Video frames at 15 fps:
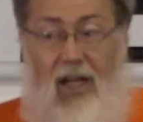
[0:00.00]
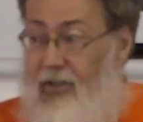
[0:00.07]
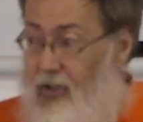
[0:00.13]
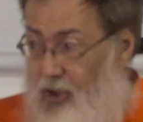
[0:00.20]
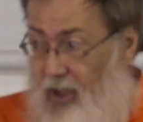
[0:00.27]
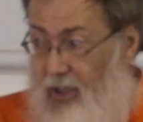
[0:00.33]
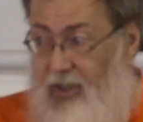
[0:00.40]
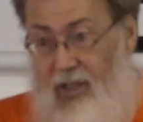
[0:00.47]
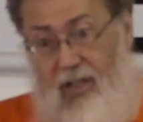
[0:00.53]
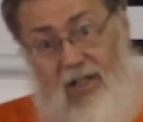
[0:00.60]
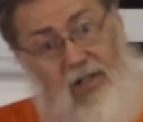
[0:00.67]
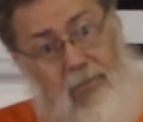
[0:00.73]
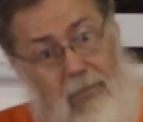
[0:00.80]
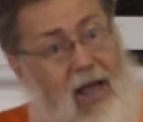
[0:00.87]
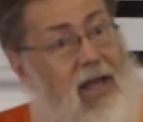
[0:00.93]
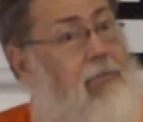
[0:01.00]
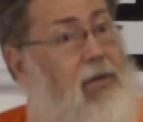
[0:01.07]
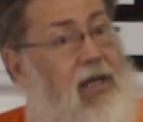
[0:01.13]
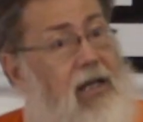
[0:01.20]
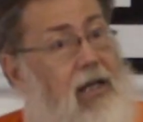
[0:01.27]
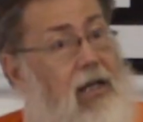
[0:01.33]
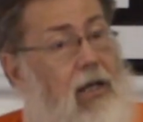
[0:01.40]
That Jesus
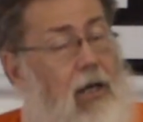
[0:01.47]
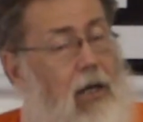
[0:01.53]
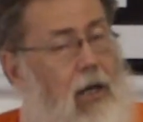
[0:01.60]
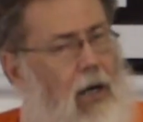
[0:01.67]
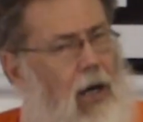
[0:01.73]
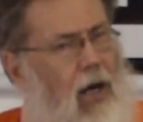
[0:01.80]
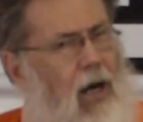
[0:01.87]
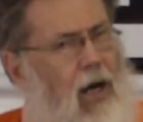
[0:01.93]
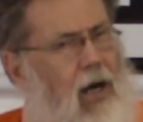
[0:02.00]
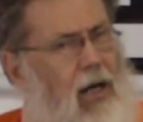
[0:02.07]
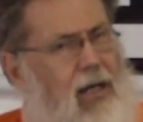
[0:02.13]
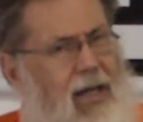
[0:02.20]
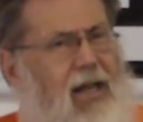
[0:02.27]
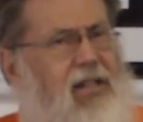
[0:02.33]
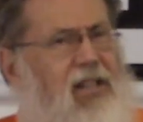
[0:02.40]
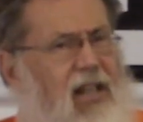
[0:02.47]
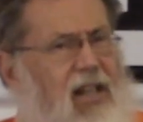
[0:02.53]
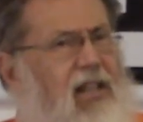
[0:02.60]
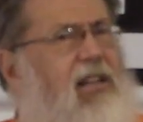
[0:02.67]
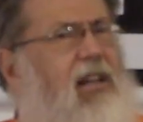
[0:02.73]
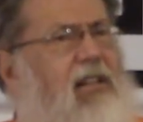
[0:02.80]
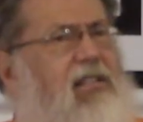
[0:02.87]
maybe, yes,
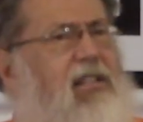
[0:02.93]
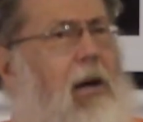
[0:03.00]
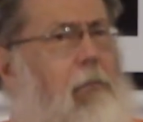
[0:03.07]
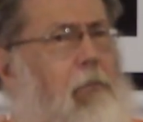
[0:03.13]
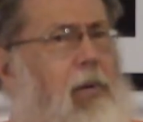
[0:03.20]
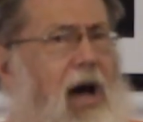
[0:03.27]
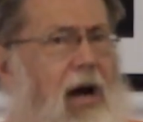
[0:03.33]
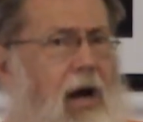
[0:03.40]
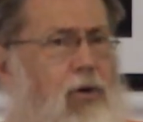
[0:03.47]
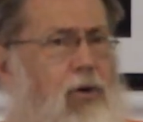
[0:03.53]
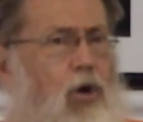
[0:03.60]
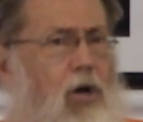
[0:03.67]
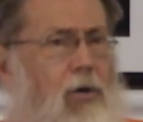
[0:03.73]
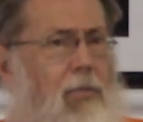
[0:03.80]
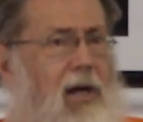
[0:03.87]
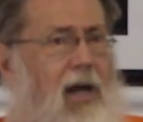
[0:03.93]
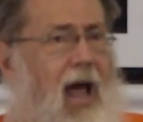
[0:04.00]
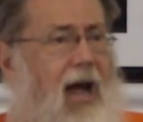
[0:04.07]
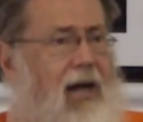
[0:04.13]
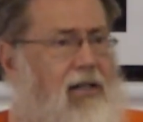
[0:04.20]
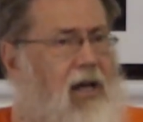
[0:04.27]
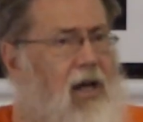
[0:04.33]
he did some
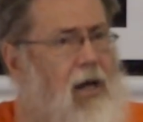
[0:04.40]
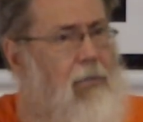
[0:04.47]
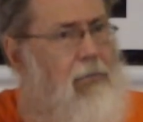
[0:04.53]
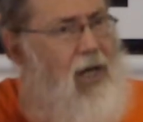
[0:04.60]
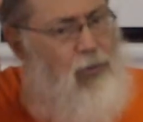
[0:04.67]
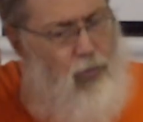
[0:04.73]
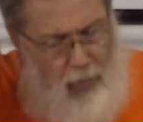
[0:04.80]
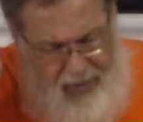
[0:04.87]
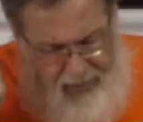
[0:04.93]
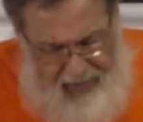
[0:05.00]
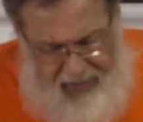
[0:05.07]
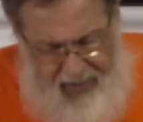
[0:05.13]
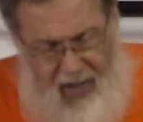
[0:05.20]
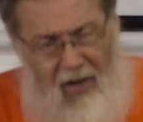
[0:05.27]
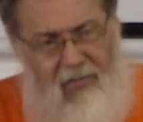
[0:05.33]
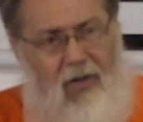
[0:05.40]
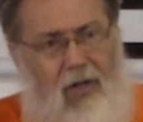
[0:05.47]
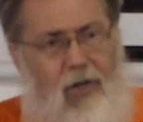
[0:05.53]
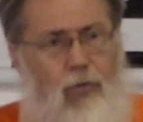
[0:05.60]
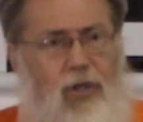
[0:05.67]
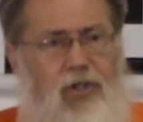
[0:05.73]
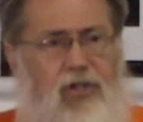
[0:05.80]
paranormal act, but we
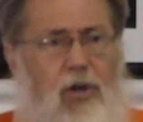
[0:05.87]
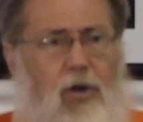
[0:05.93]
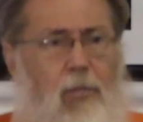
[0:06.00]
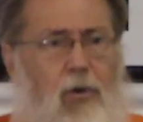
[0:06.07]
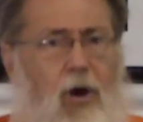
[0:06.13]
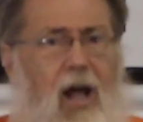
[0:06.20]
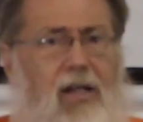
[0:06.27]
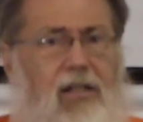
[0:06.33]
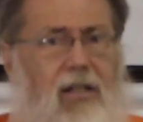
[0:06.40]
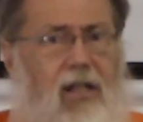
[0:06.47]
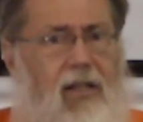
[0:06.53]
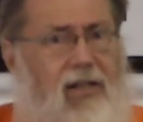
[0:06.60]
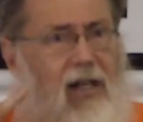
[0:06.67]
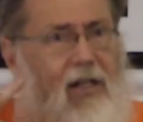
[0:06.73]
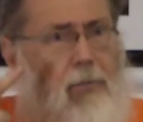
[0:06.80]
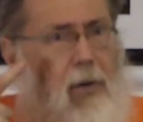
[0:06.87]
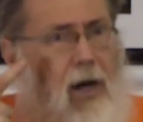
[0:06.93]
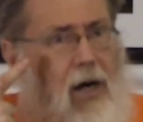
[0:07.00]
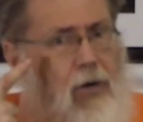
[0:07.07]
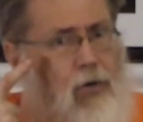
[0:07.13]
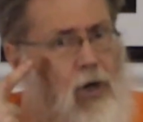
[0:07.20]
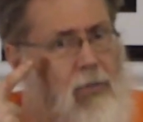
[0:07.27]
discovered with surprise that that
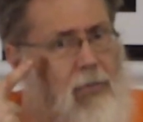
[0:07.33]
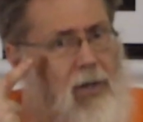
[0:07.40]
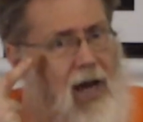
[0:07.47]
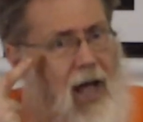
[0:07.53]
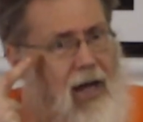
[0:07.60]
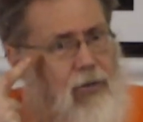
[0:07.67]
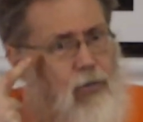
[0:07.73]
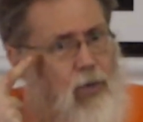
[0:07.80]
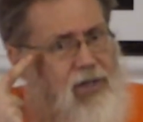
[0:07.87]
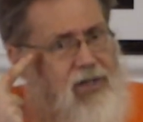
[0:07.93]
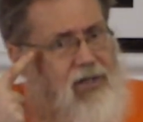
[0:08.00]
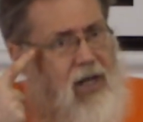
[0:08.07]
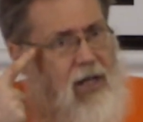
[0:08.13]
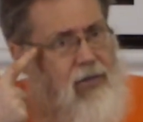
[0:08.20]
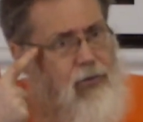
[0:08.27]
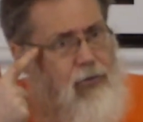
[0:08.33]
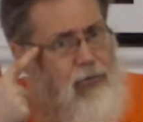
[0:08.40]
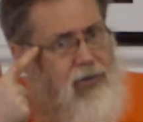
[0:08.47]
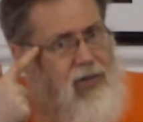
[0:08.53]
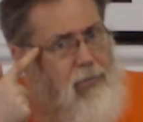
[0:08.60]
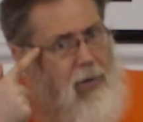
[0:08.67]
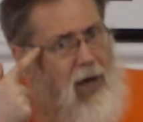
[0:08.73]
paranormal act was done
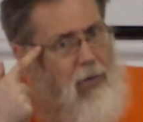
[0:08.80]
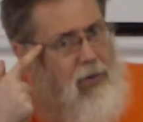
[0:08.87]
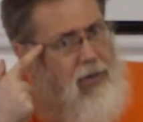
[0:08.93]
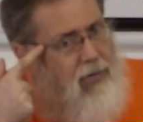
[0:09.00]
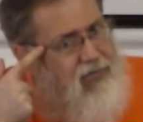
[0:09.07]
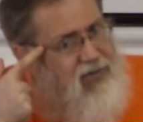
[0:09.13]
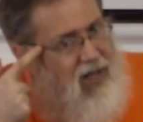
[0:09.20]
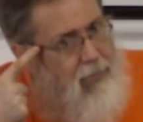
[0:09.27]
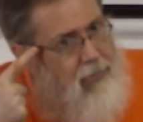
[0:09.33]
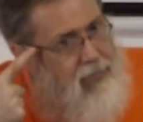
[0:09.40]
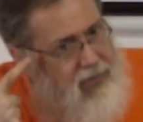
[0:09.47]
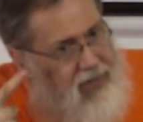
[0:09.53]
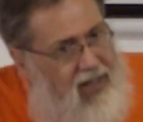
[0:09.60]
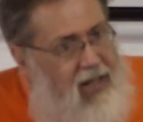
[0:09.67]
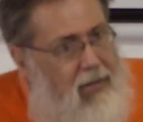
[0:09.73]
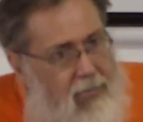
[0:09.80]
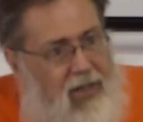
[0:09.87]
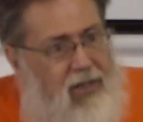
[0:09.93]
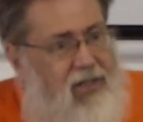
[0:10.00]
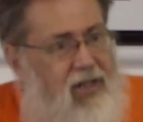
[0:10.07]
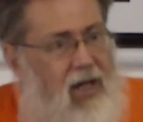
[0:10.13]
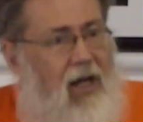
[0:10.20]
through the power of some
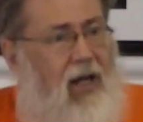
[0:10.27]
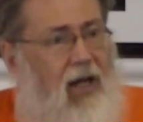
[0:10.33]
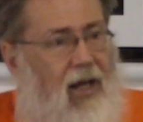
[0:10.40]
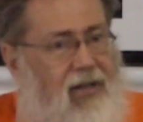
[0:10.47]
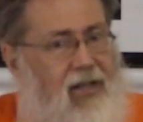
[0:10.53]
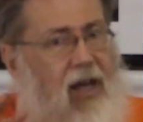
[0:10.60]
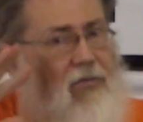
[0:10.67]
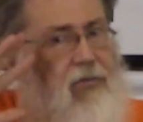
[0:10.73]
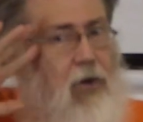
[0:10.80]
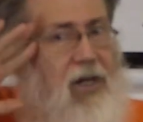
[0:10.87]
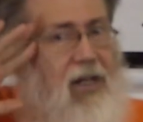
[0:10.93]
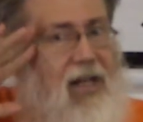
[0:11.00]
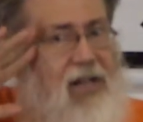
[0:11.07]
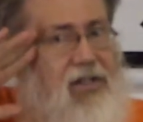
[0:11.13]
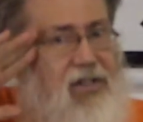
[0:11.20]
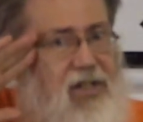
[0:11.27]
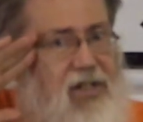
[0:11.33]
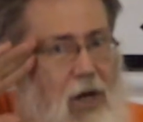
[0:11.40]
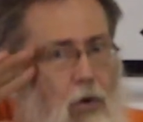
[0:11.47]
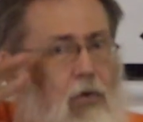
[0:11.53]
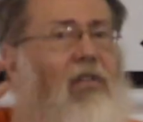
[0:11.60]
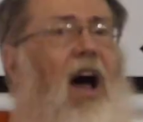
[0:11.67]
demons, and therefore it has
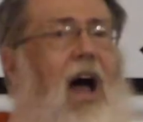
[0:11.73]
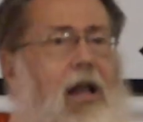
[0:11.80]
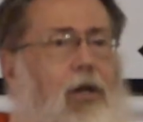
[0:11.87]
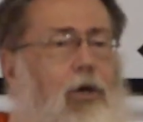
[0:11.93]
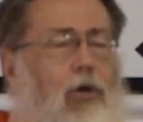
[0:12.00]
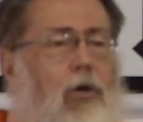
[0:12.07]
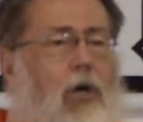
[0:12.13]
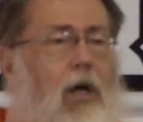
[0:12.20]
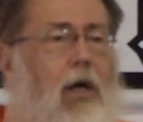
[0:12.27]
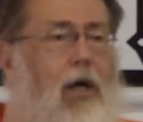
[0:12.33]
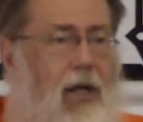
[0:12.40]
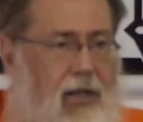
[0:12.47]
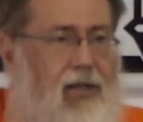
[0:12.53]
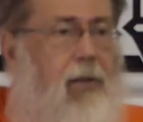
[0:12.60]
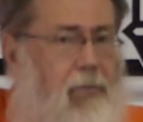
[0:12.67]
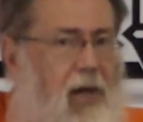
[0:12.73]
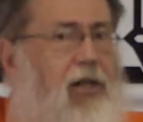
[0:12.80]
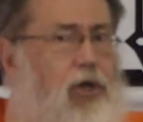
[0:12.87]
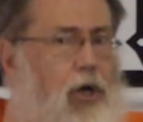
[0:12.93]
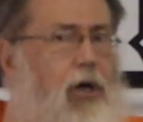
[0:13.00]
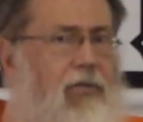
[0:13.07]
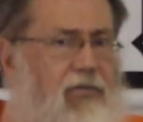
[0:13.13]
no value in the
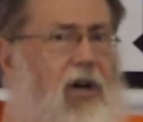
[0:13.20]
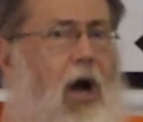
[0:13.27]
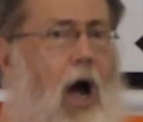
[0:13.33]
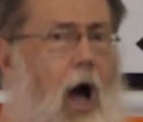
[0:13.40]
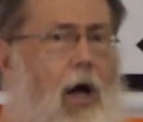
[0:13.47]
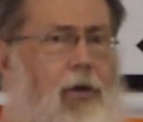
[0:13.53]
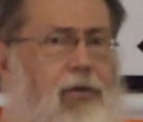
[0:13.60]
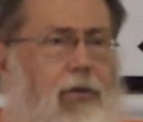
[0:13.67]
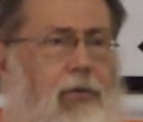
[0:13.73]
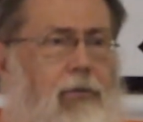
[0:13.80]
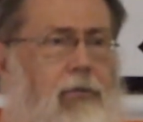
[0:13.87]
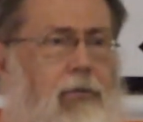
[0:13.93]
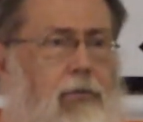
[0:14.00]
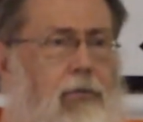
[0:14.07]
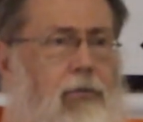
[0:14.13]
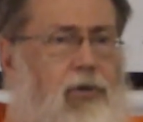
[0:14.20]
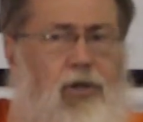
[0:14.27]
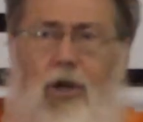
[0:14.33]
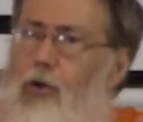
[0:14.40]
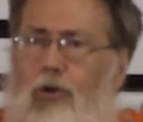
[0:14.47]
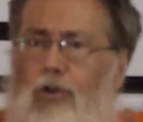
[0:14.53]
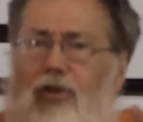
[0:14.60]
picture of God.
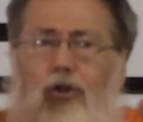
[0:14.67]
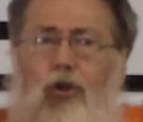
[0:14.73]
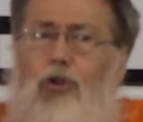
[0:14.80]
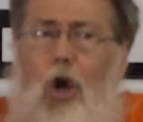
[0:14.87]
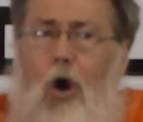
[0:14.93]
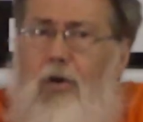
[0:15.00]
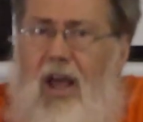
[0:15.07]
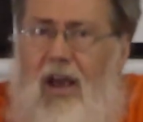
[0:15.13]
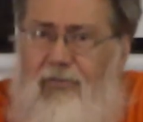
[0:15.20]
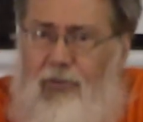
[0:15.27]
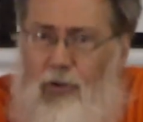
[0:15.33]
So you don't